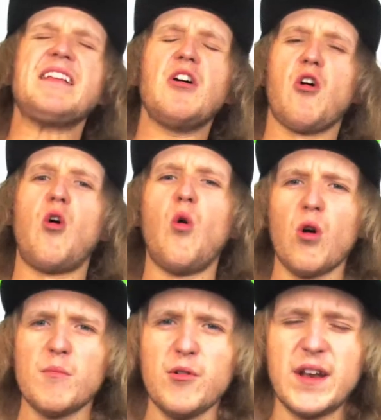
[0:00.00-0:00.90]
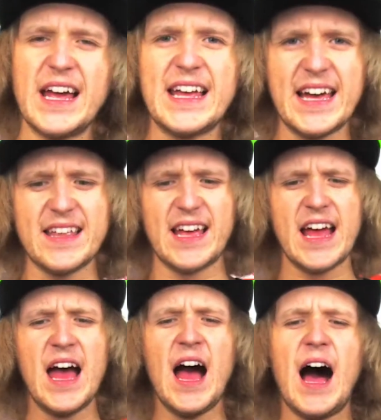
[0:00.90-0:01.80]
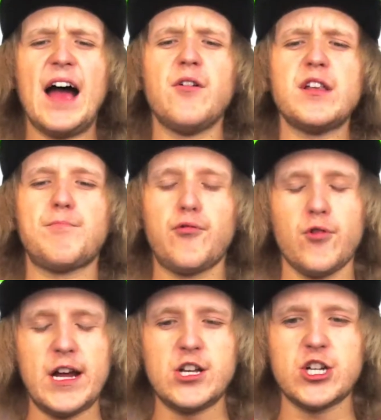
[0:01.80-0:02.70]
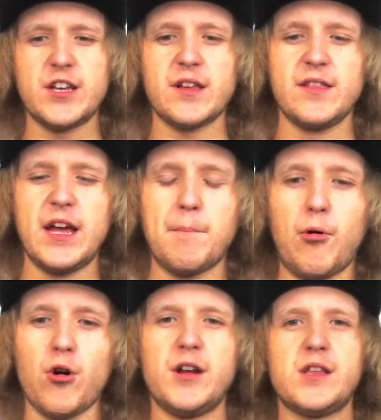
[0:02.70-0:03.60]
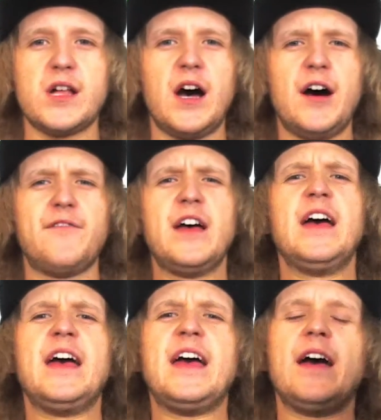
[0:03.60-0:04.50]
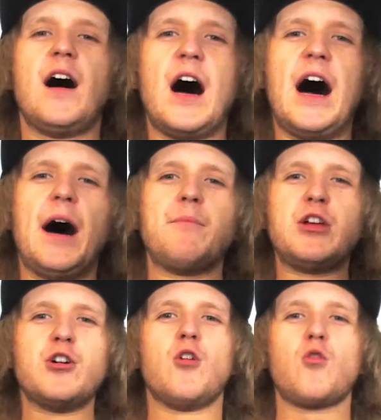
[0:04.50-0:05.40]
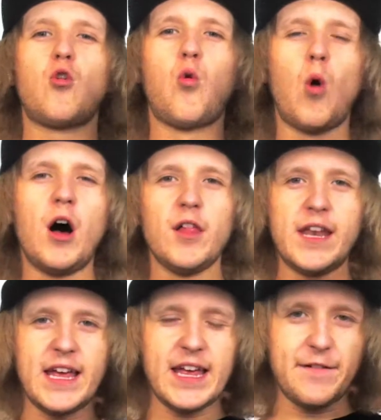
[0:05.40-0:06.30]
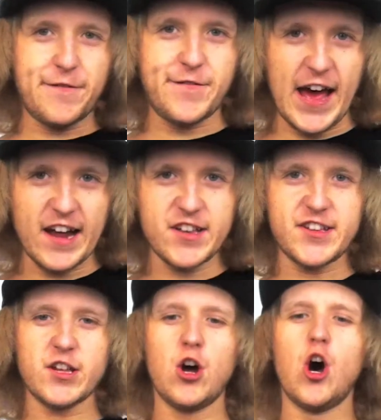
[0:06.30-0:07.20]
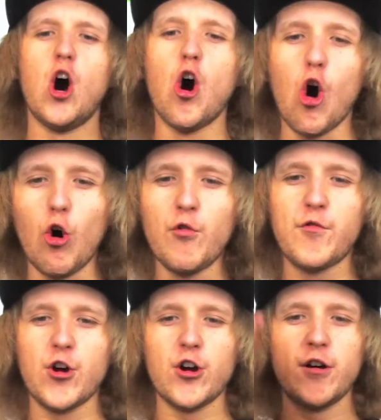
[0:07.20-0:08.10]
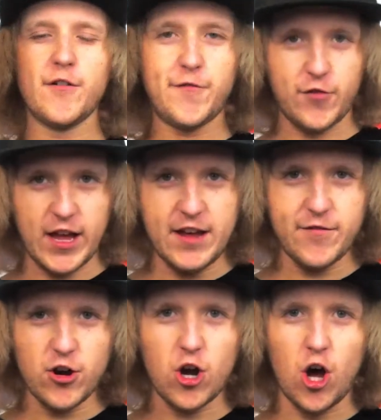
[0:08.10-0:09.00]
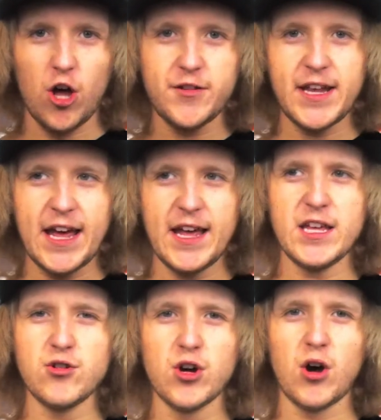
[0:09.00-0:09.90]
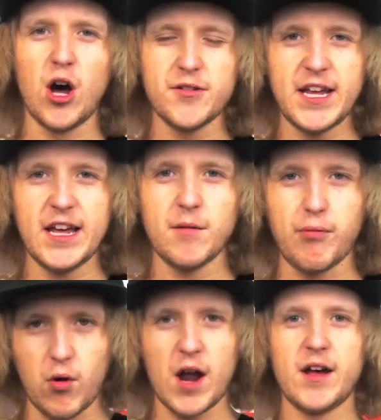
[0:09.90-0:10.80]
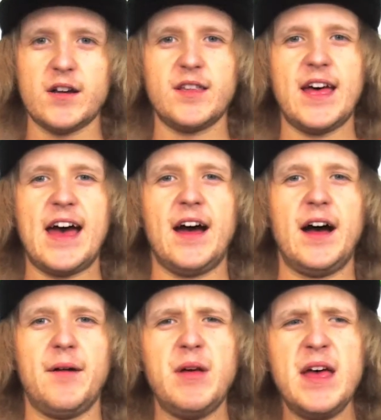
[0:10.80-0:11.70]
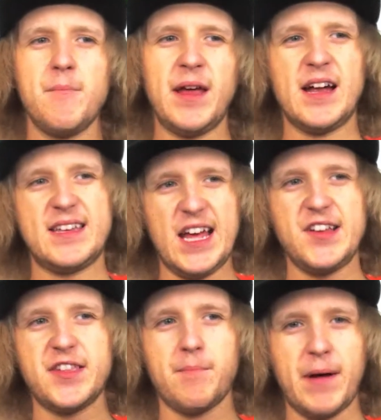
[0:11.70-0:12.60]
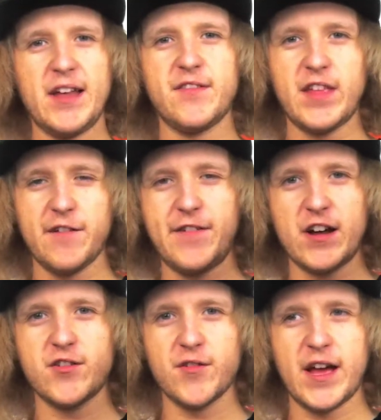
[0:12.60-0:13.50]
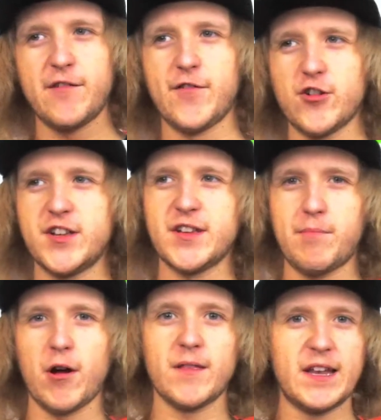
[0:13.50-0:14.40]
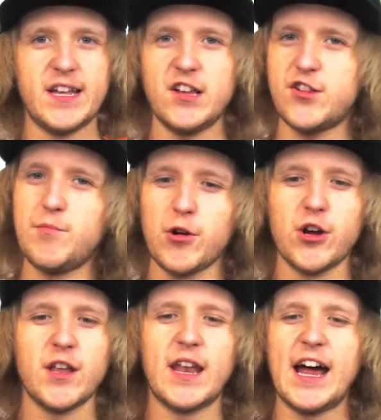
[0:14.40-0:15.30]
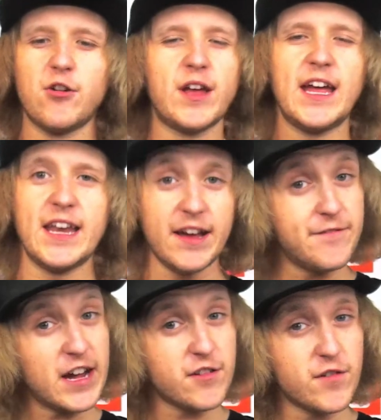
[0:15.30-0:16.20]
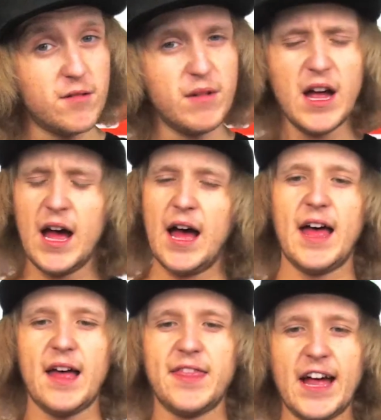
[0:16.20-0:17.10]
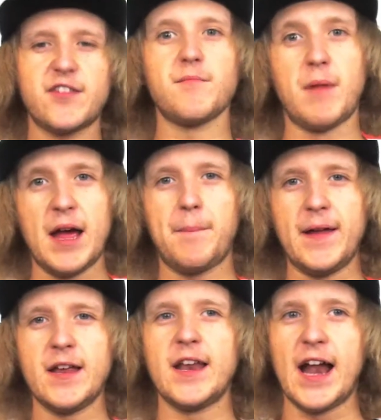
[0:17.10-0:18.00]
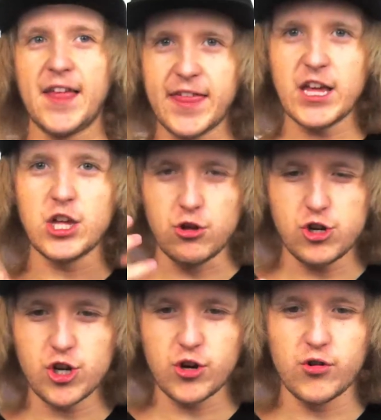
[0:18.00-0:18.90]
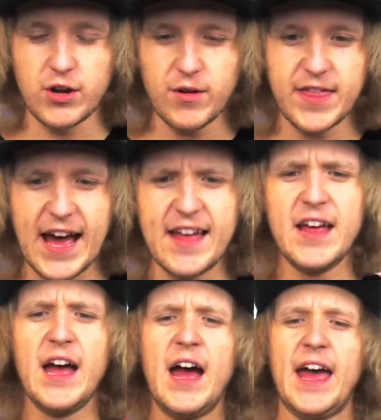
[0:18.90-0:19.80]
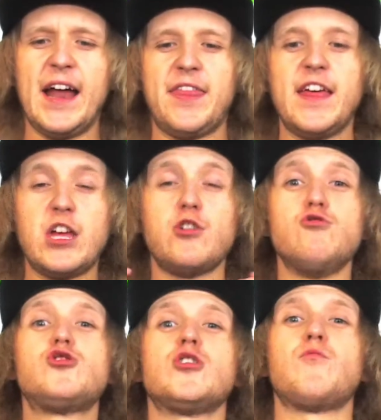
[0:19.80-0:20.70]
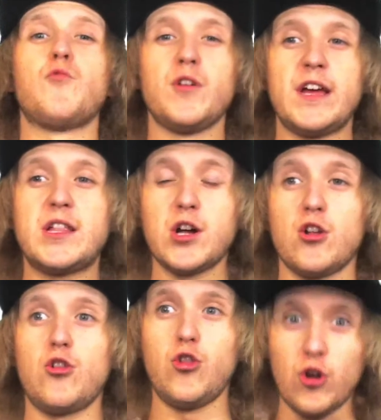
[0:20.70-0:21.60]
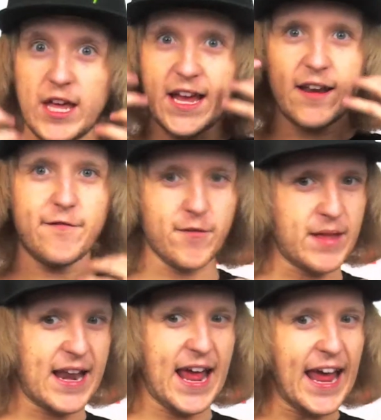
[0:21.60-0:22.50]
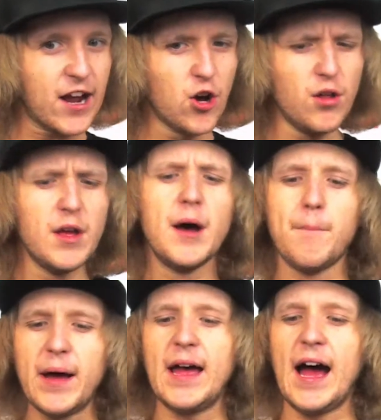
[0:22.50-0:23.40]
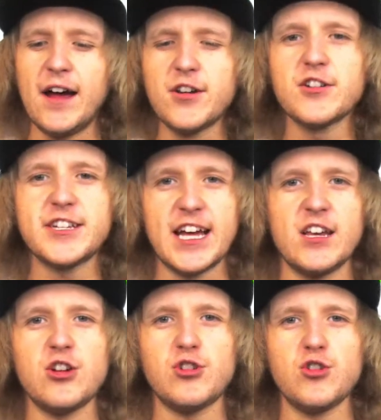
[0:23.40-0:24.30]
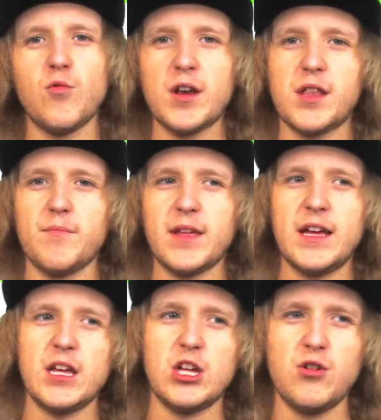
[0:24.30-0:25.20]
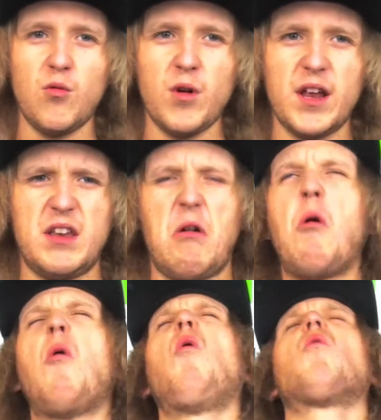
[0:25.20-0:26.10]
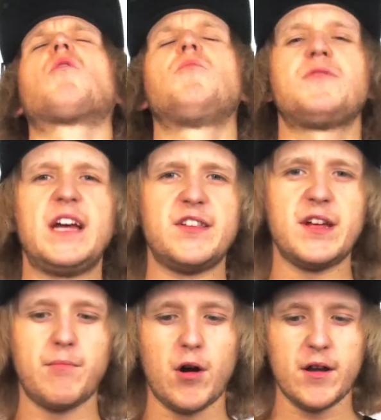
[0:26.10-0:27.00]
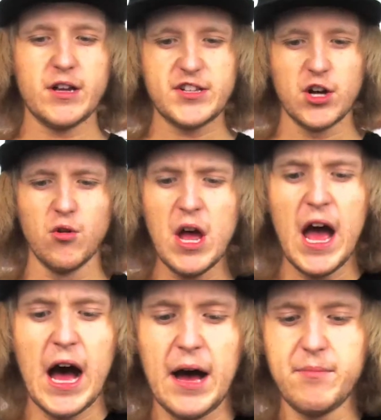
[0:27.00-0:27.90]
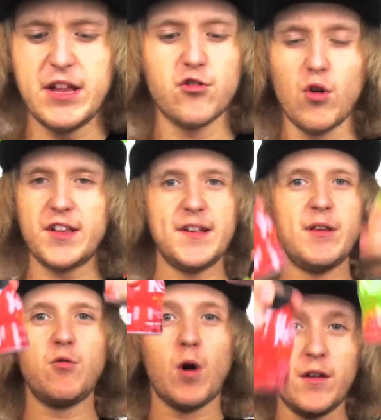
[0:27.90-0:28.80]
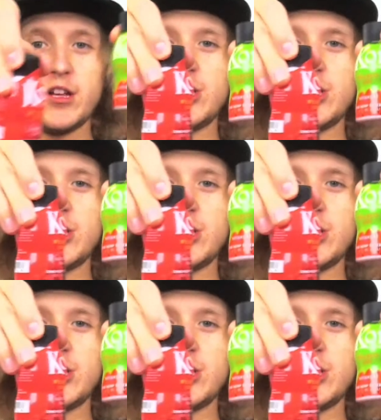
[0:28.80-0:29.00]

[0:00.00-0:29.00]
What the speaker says: are horrible, and I always preach the importance of quality effects over flavor all day. I'll take a product that may not taste the best if the effects are there versus a product that tastes super good and I don't get any effects from. That's my opinion, and I think you should agree with that. And I think you should really start looking at it from that angle. But I understand you do want something, you don't want a horrible tasting product. So these Koi CBD Wellness